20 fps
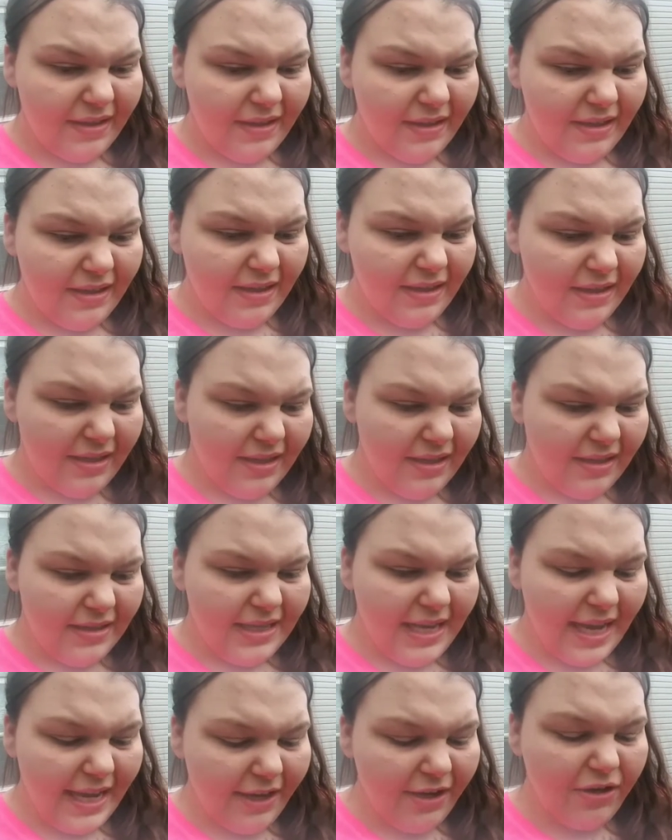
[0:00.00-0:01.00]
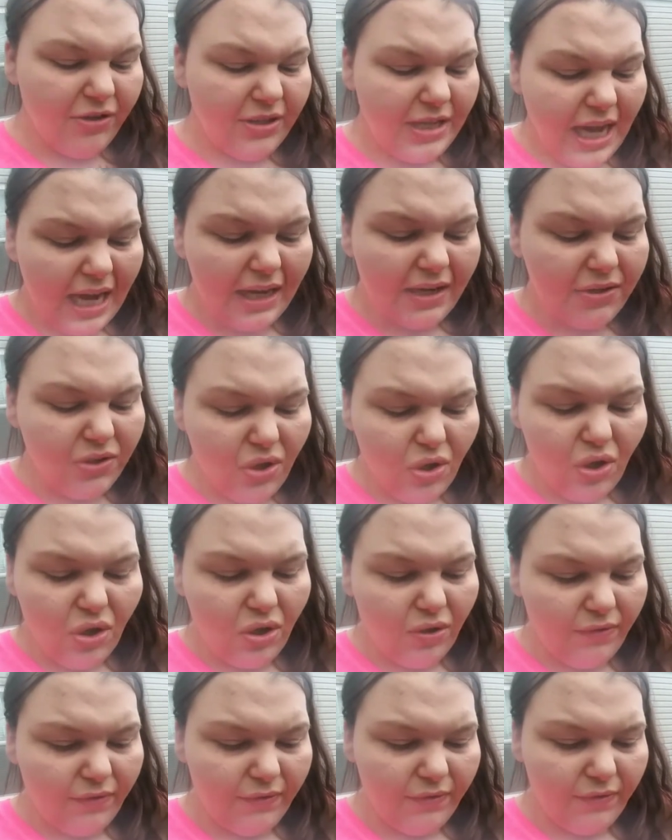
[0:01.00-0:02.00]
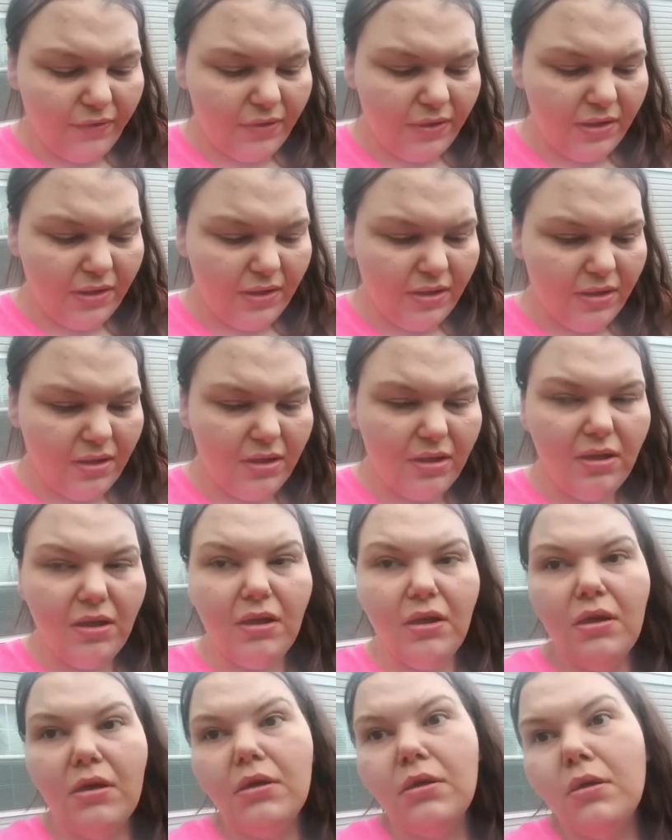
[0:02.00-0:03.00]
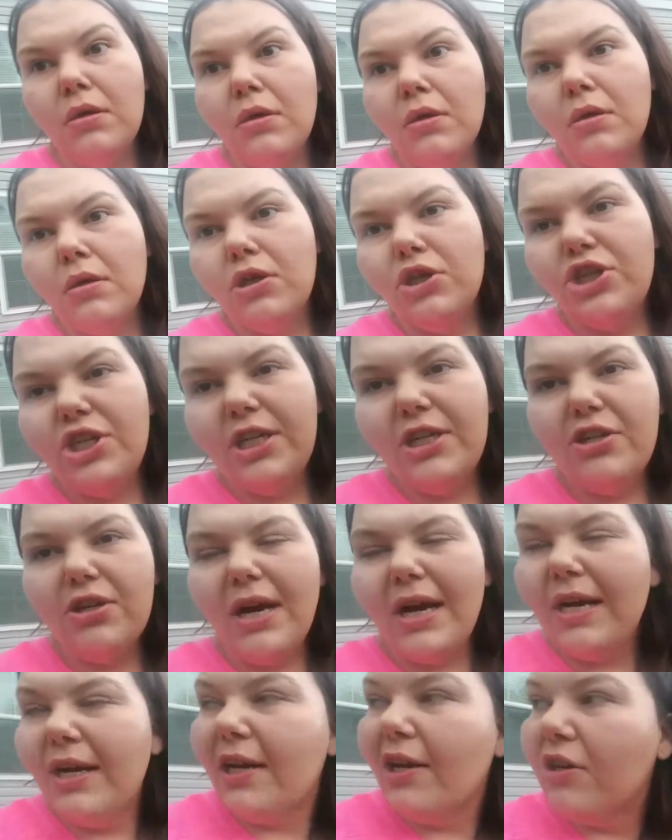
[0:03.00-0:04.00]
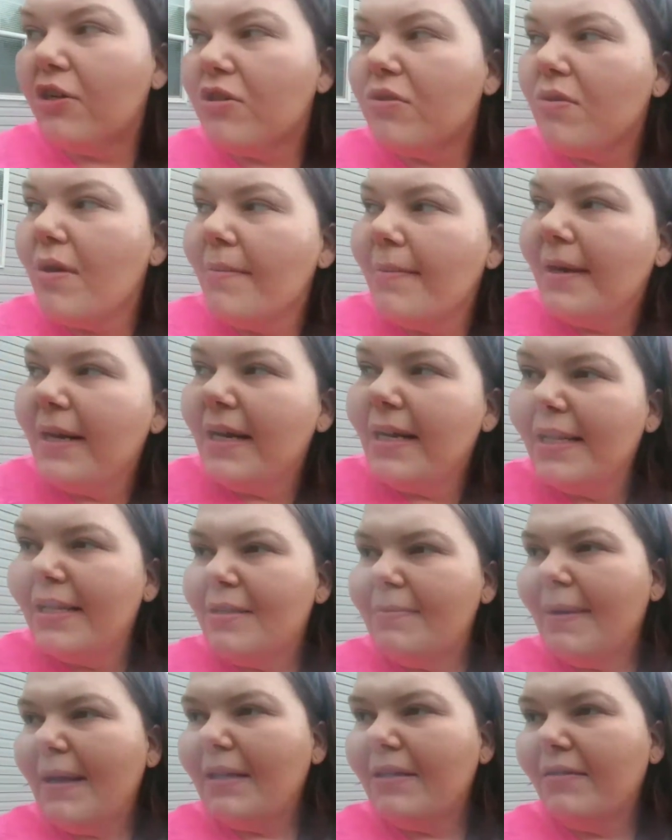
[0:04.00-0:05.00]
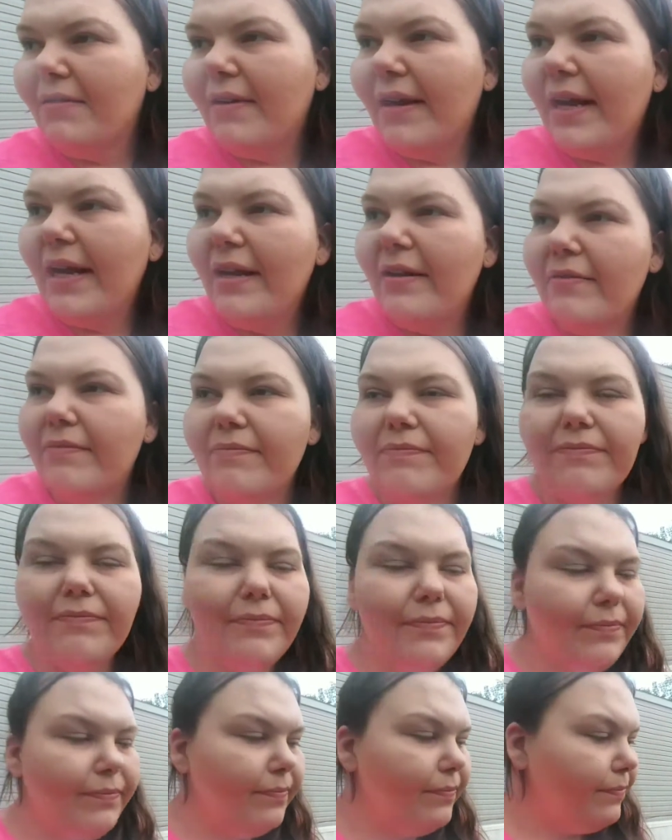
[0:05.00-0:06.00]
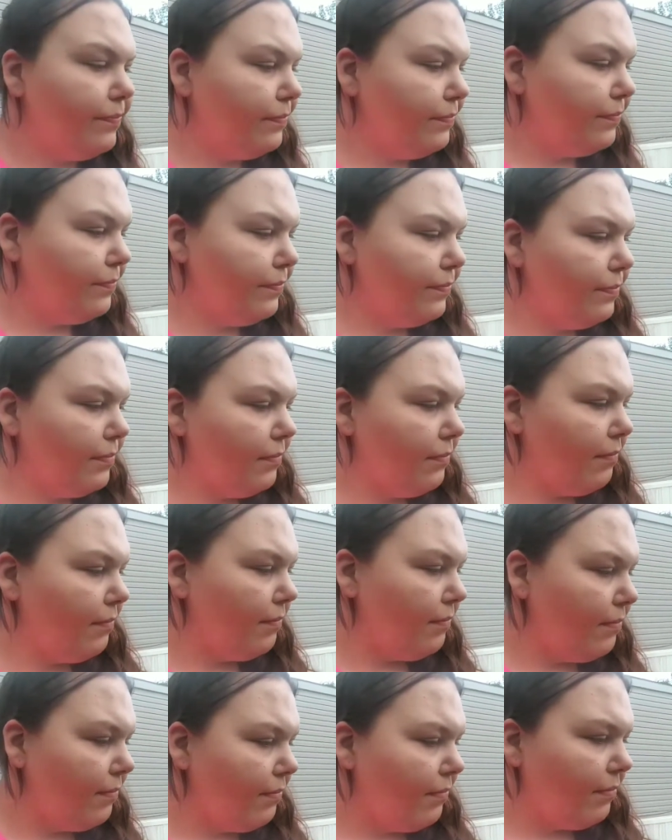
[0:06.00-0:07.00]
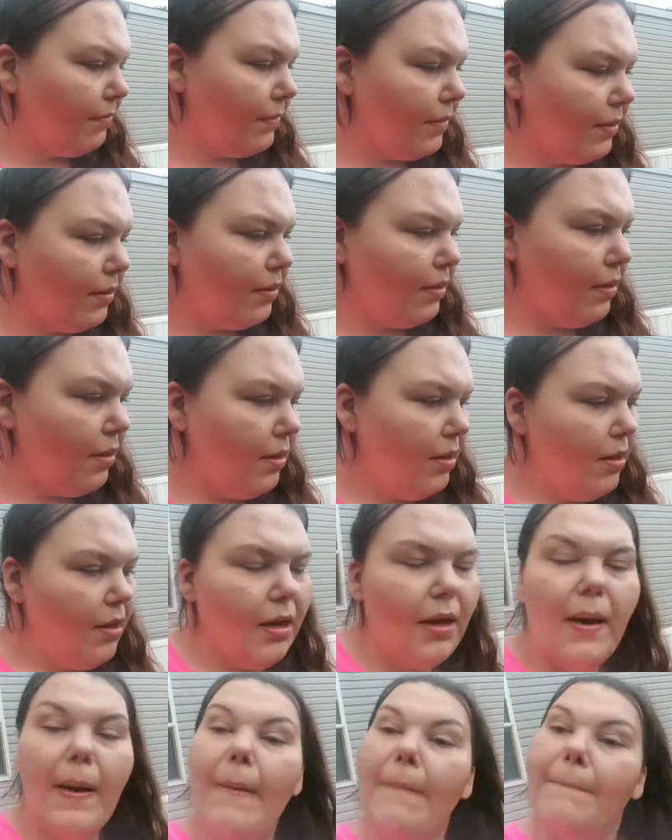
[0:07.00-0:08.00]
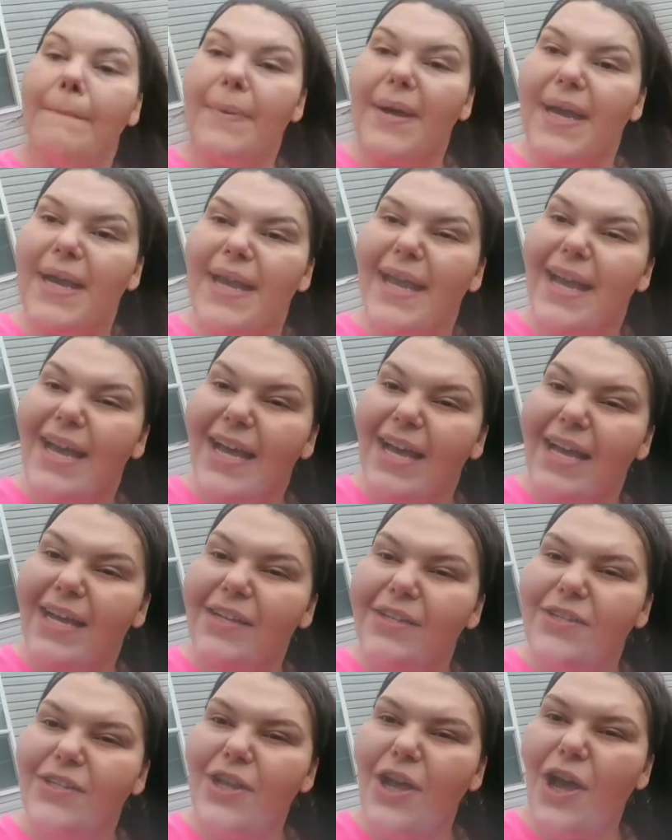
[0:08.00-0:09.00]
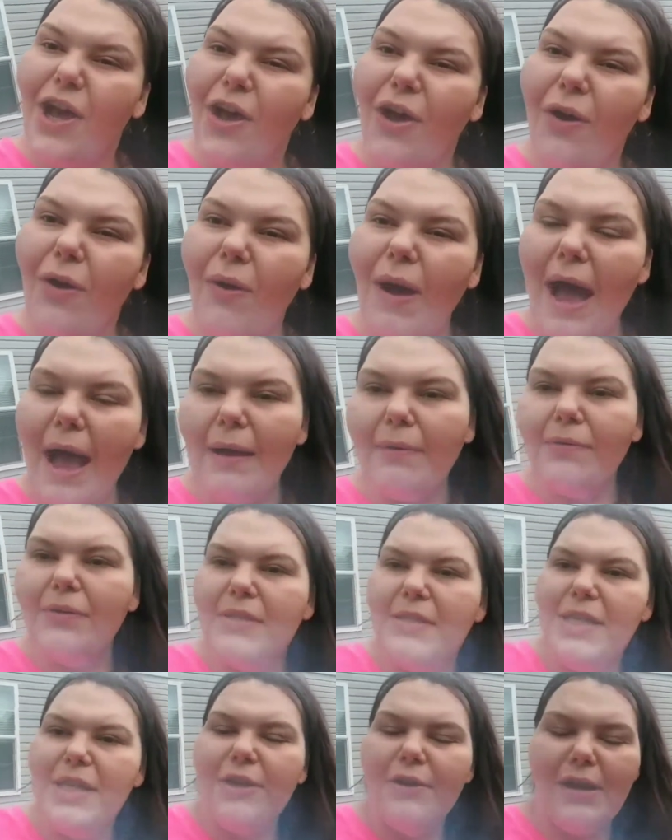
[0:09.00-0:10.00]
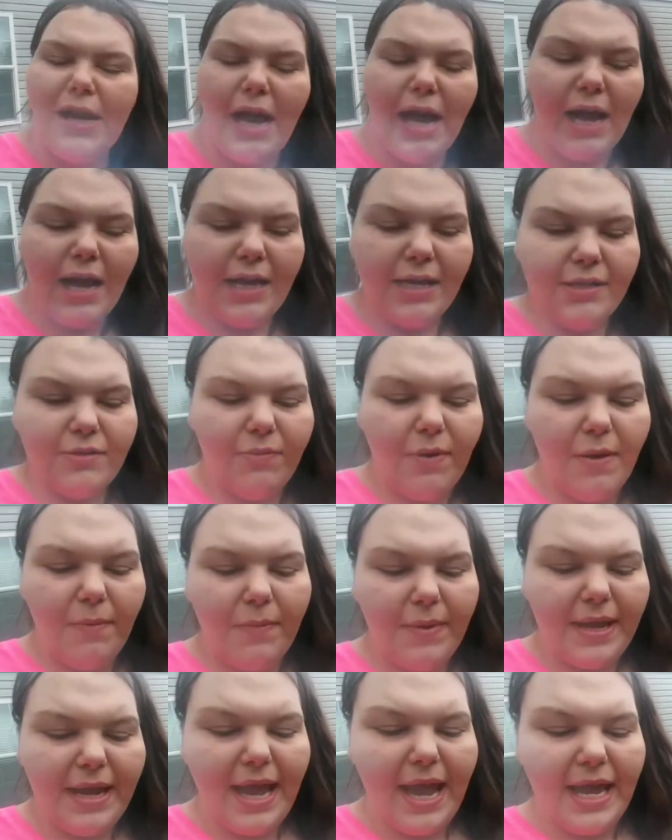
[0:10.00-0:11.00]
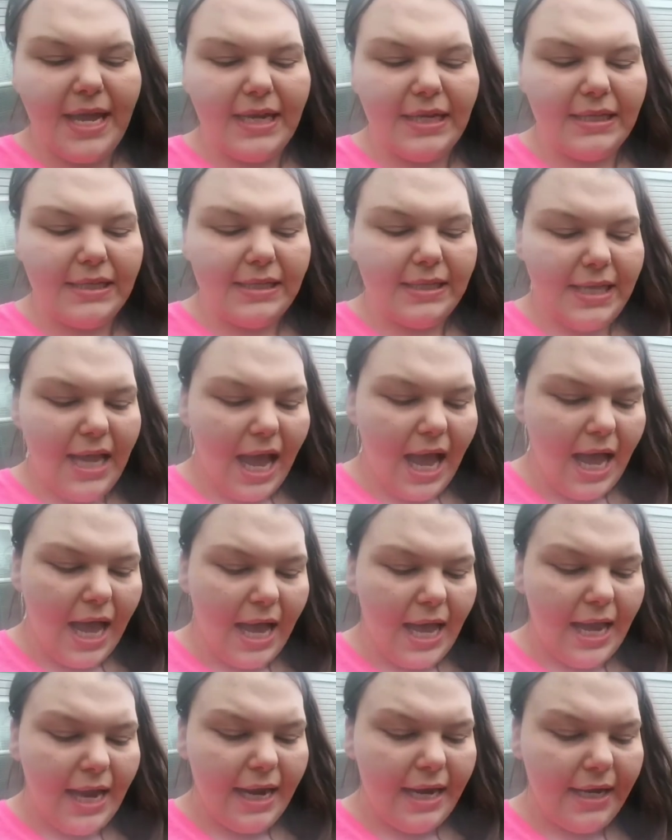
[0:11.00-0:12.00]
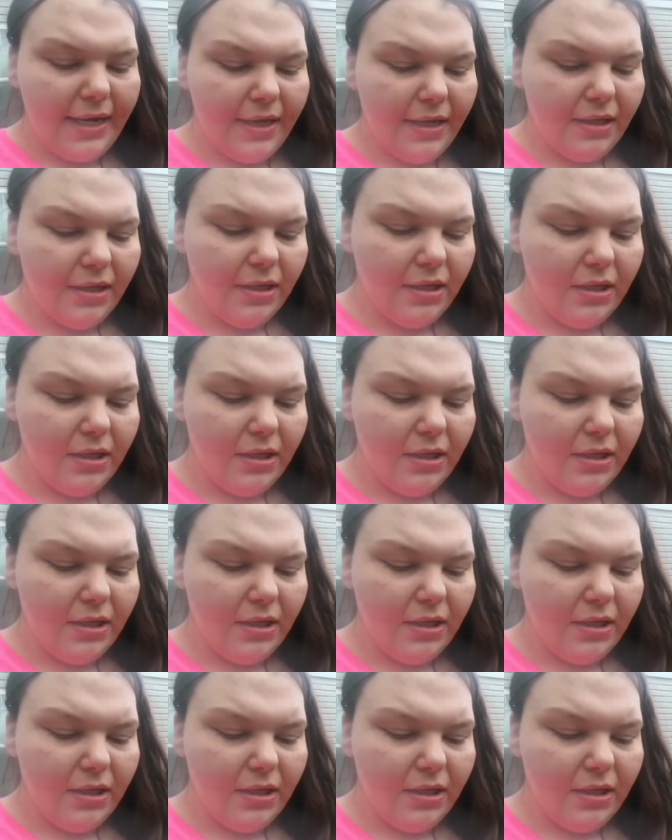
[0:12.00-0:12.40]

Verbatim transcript: take off. Take your socks off. I take these off. She's trying to go swimming and it's about to rain. I take this off. But yeah, so I will see you guys when we get inside.